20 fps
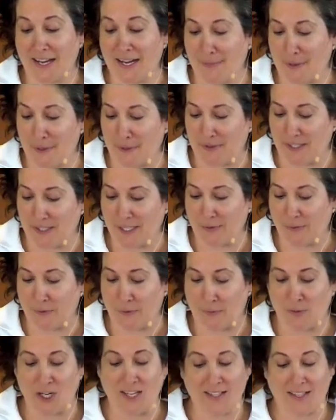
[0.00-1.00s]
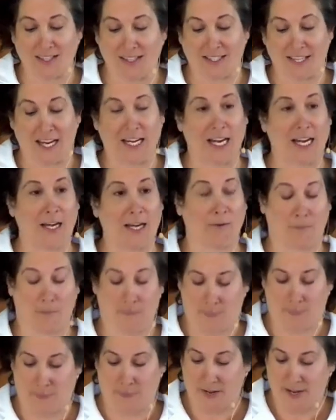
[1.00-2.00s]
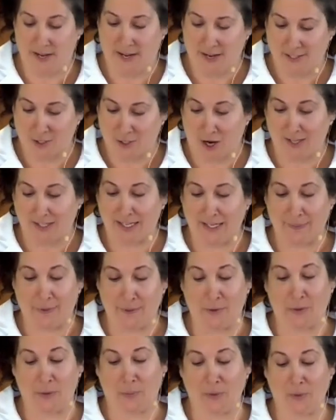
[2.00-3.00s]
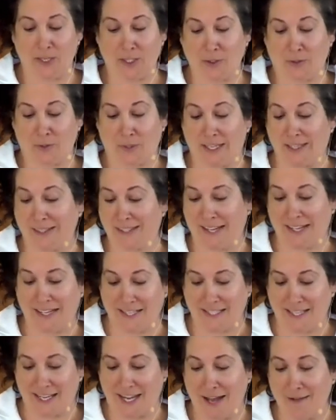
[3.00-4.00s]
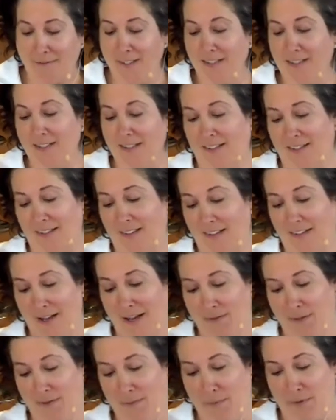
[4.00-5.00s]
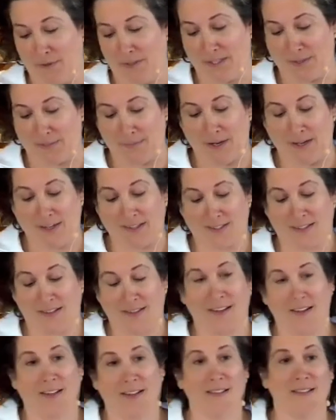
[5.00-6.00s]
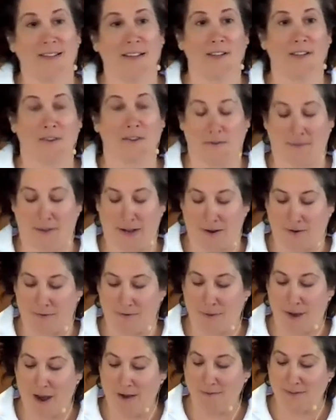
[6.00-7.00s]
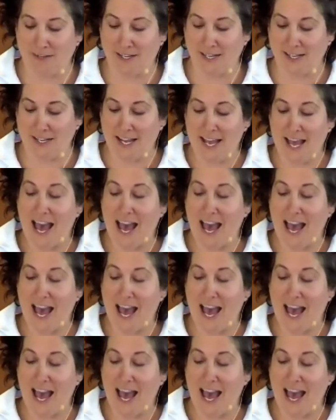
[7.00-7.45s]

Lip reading: about this, from Jesus talking about the rich can't get into heaven to the lives of Buddhist monks and nuns under a vow of poverty,